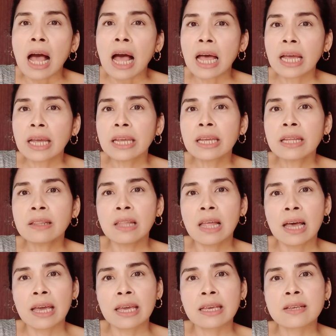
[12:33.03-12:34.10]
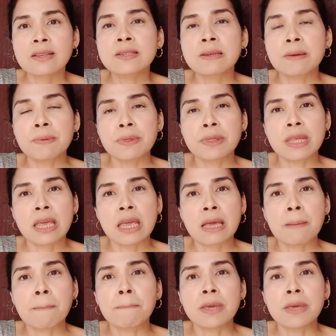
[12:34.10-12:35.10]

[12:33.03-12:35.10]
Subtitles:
I like something